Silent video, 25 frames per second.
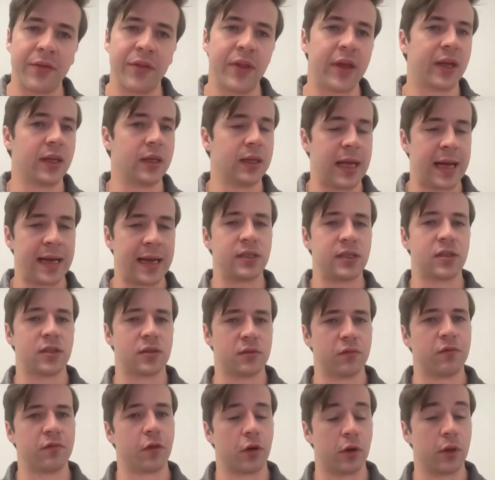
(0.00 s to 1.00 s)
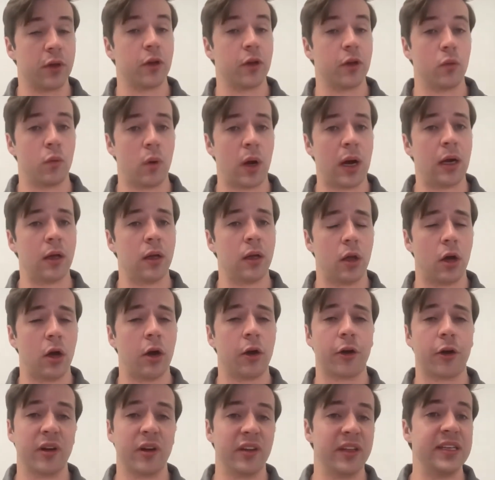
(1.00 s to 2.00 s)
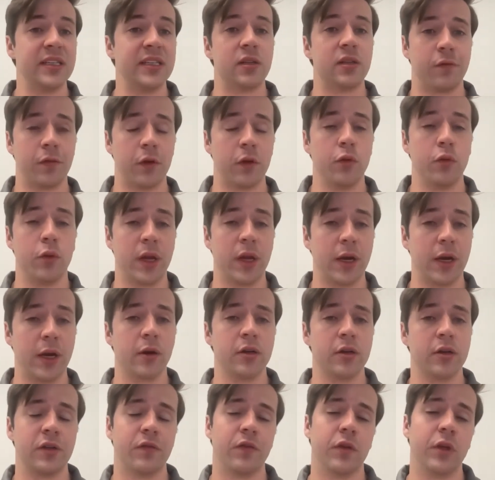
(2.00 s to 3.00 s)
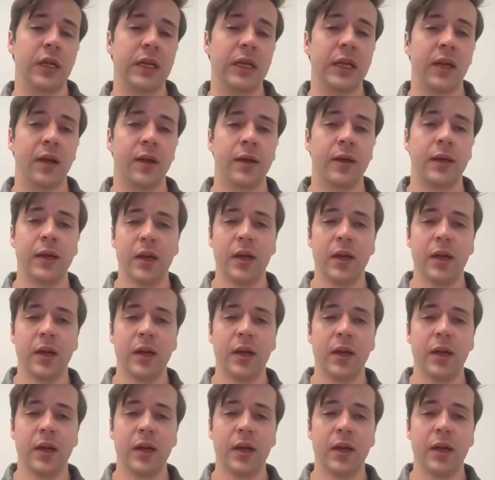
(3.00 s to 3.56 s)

They can last for a little while longer, at least a few years if you need it.